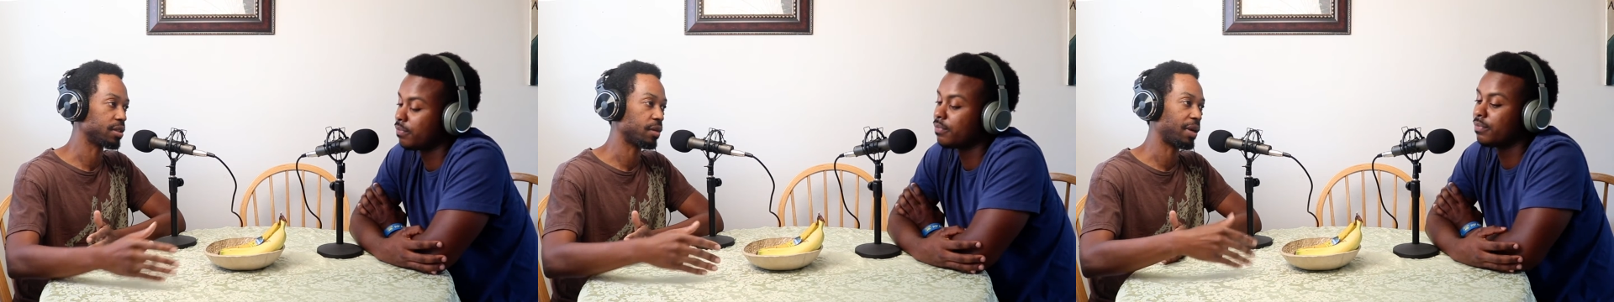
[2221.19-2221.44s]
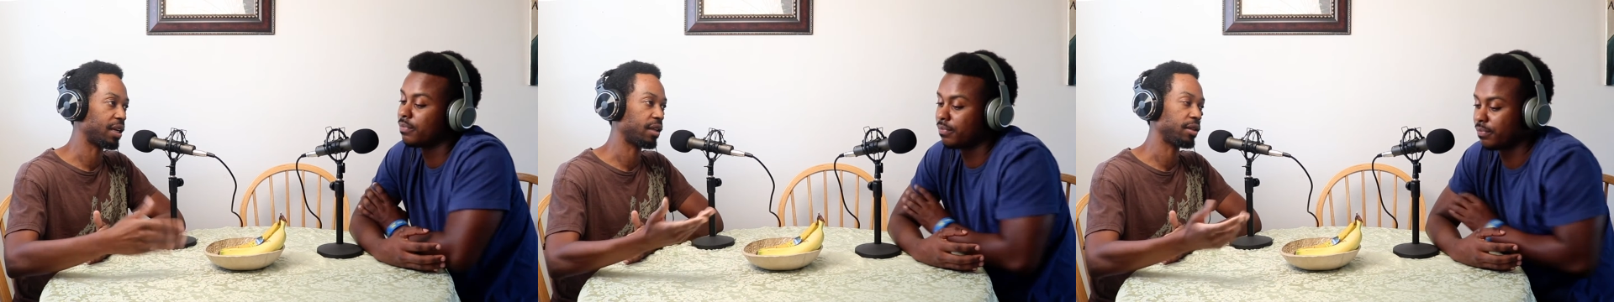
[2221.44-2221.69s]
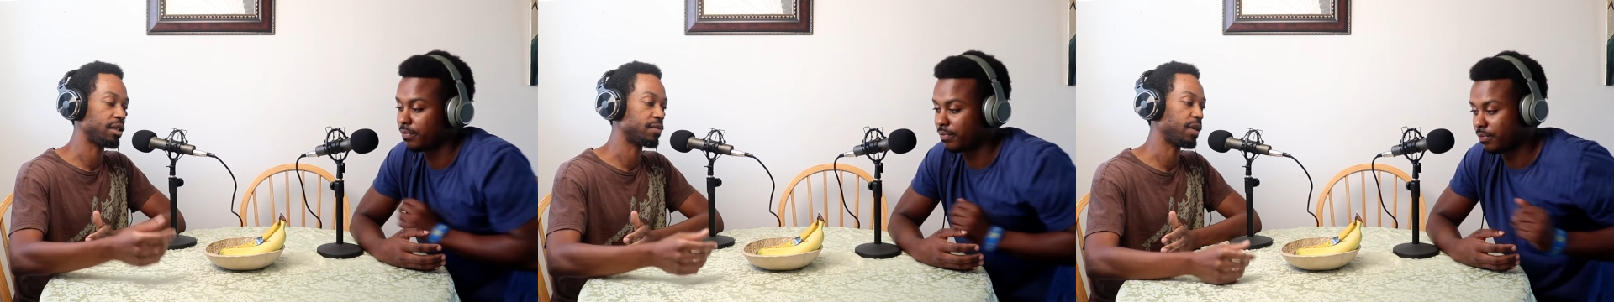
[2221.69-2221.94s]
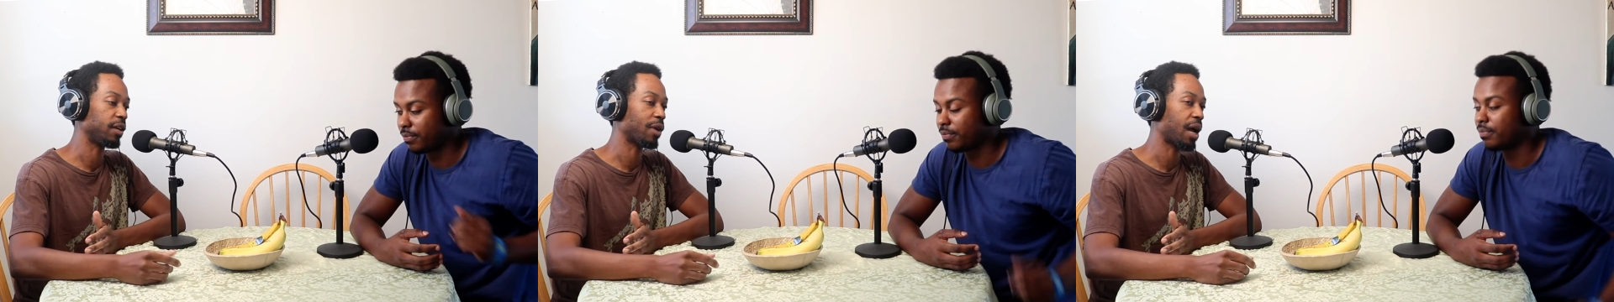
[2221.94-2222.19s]
Speaker 1: A bunch these
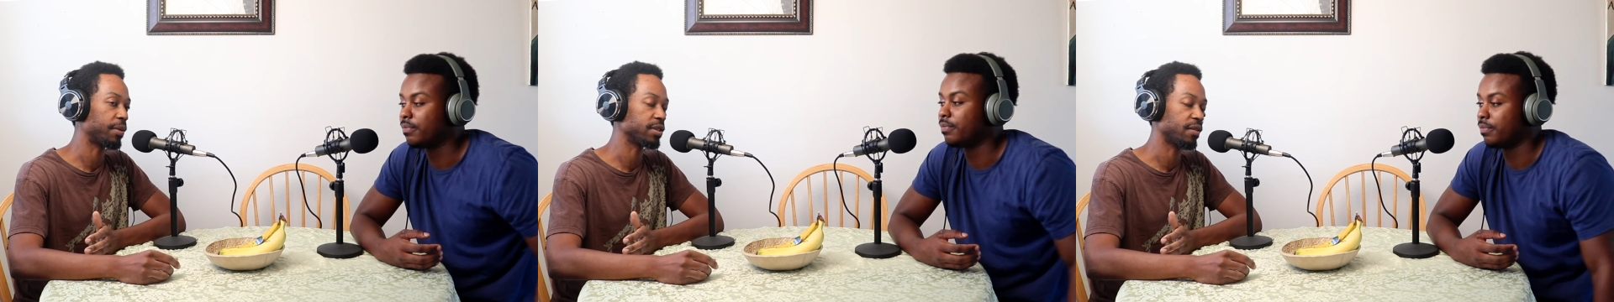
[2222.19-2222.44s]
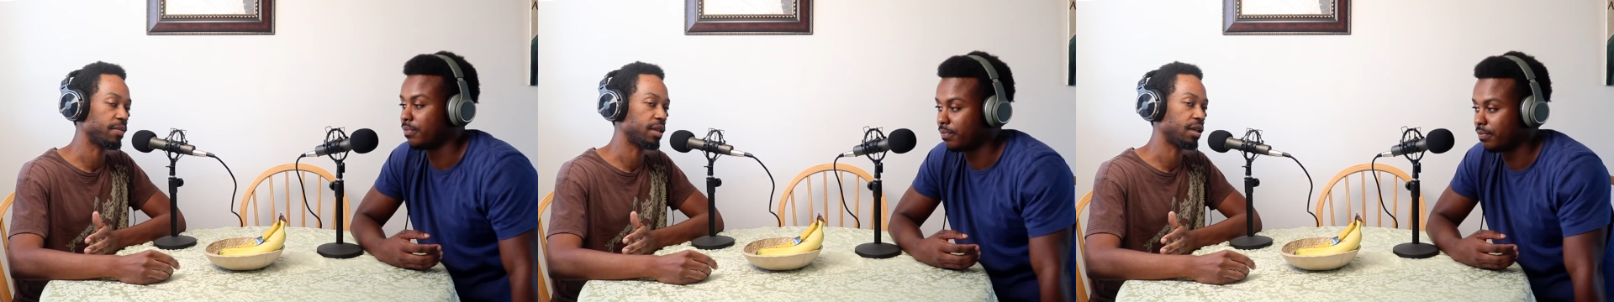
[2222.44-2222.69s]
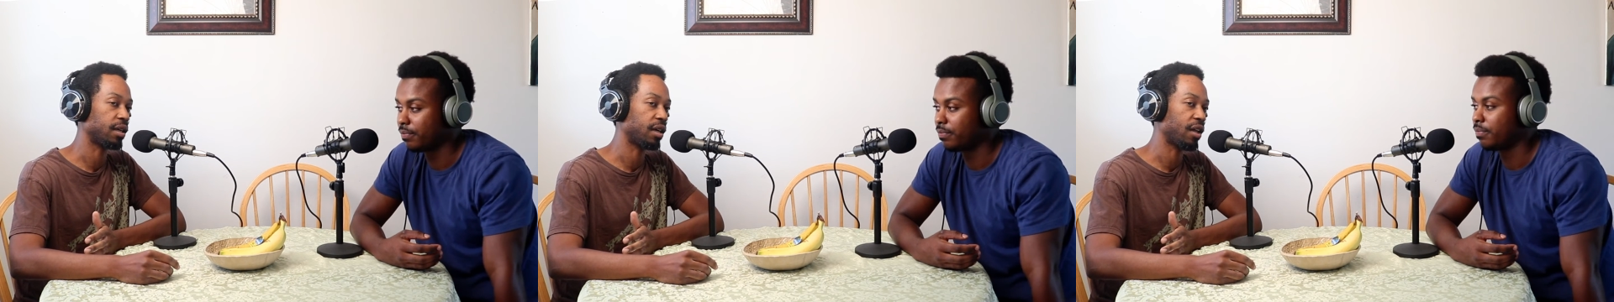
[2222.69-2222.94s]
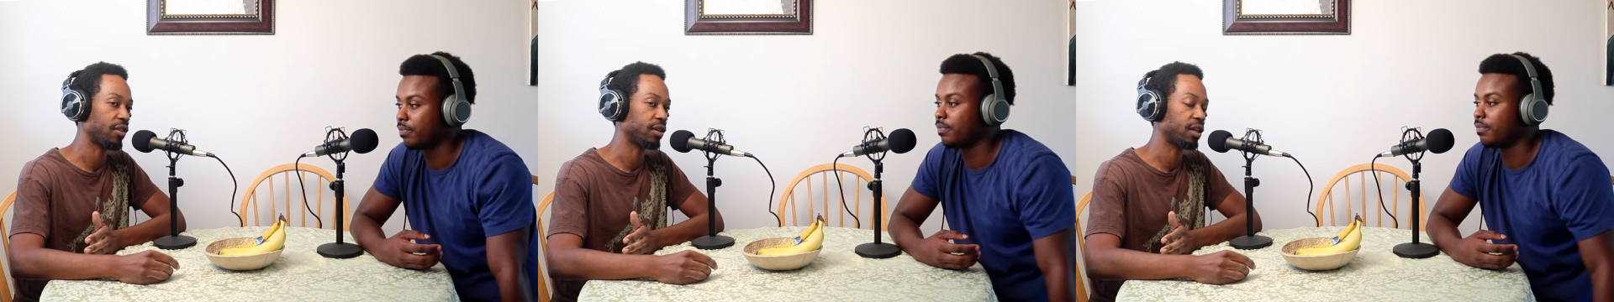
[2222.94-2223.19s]
big rappers have been to
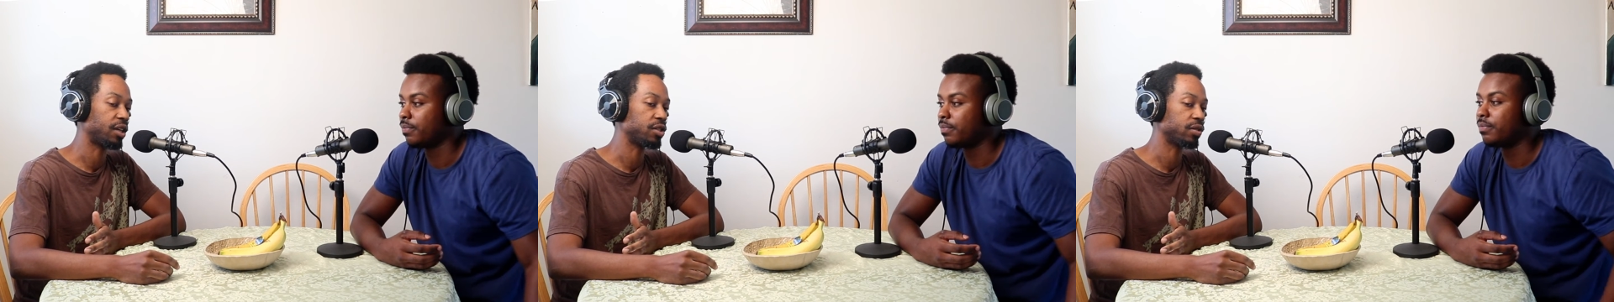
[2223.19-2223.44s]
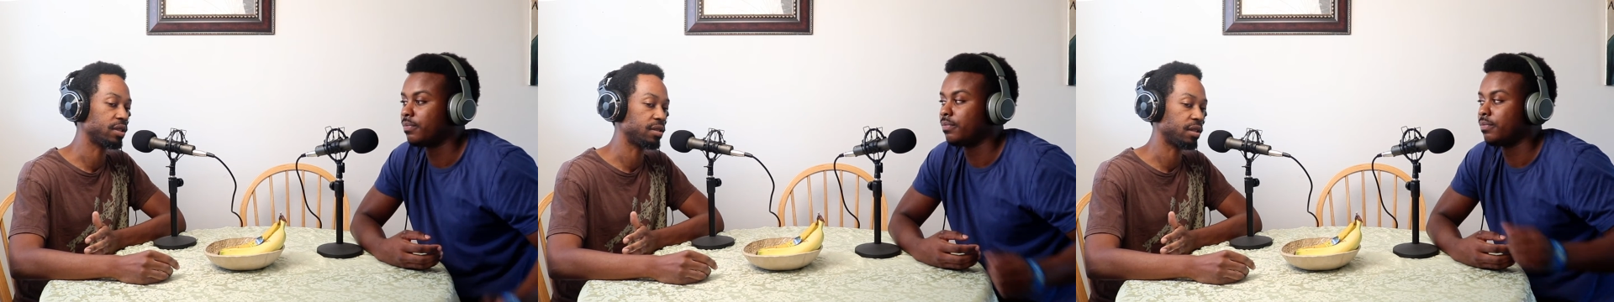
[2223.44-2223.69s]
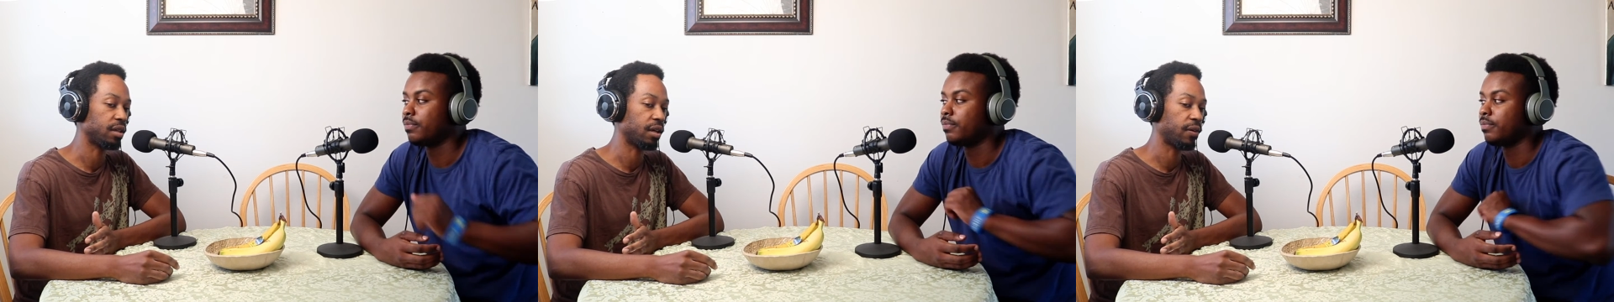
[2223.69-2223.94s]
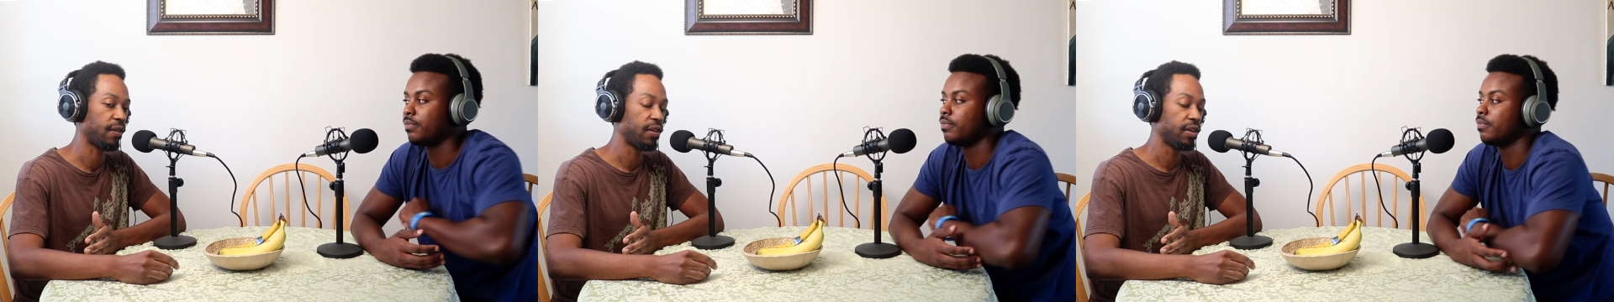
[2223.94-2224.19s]
other countries. You
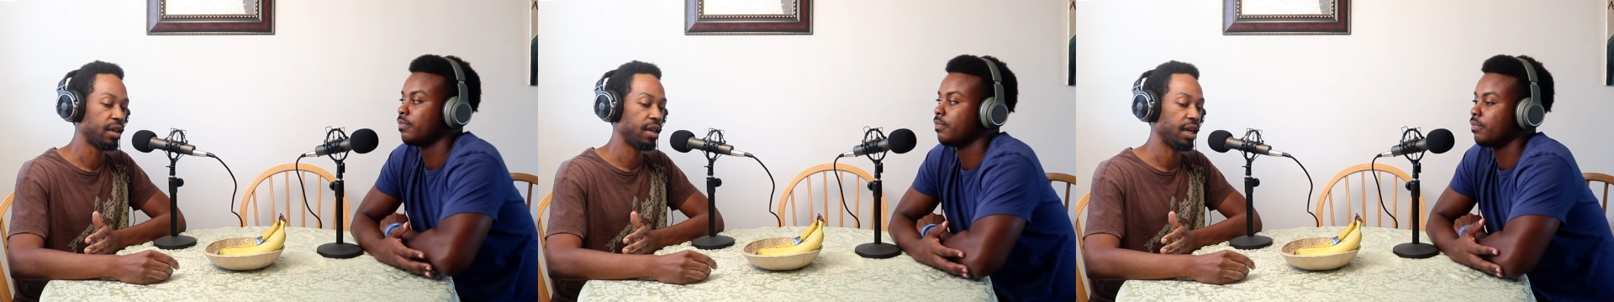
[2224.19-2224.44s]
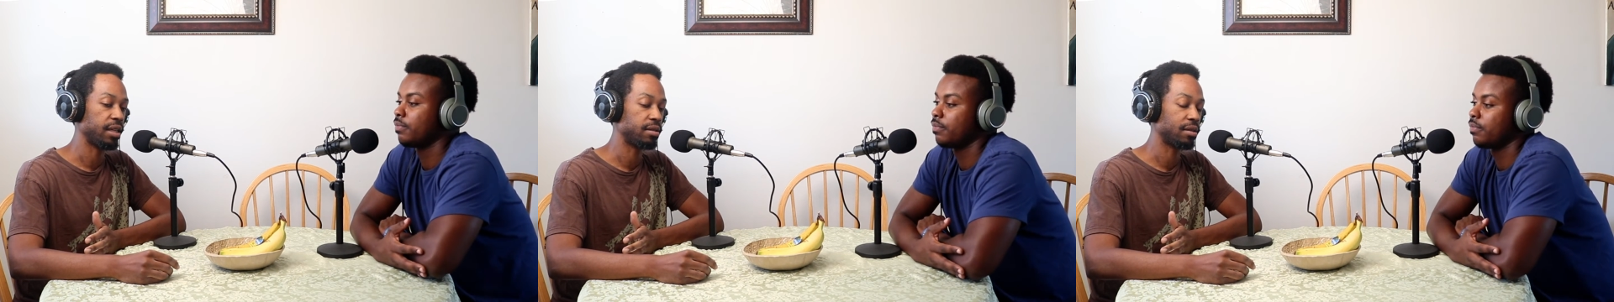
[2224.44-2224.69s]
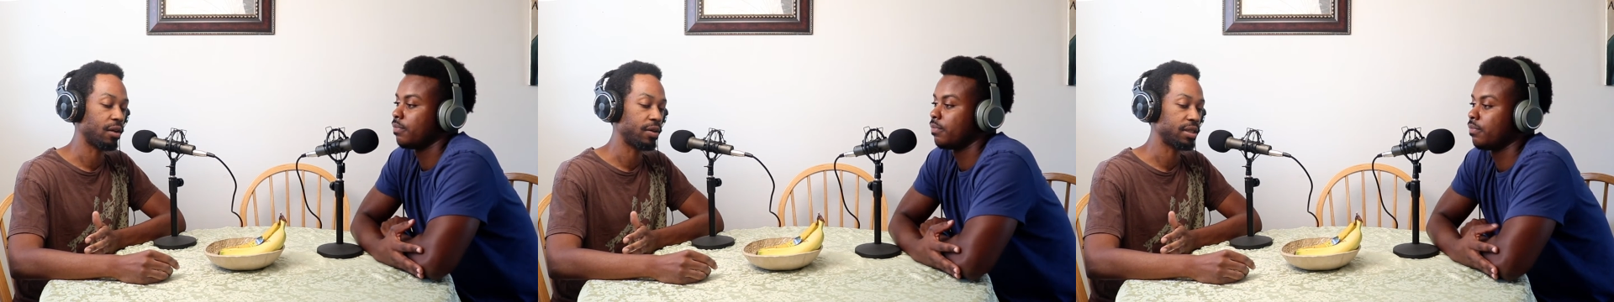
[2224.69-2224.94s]
know, and so it's